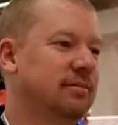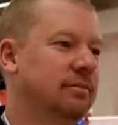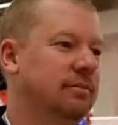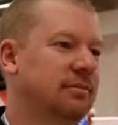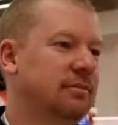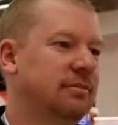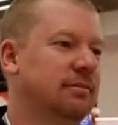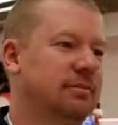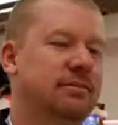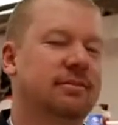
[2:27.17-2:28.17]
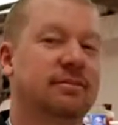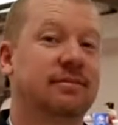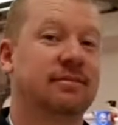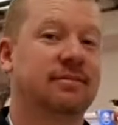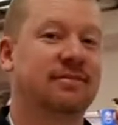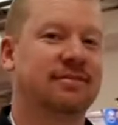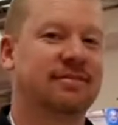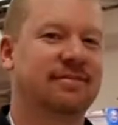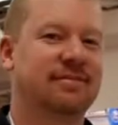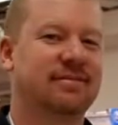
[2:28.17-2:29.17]

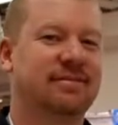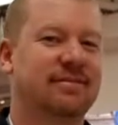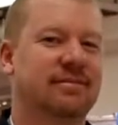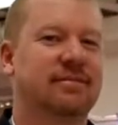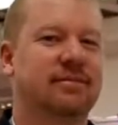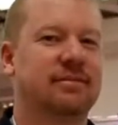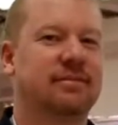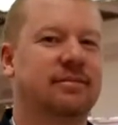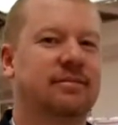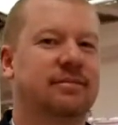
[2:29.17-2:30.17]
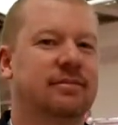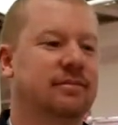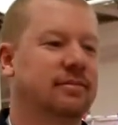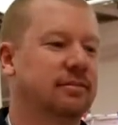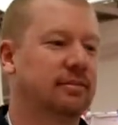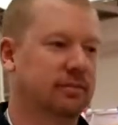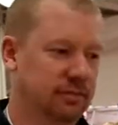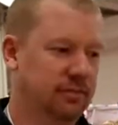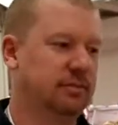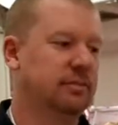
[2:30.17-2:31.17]

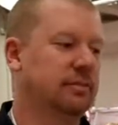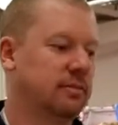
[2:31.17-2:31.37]
This person isn't speaking.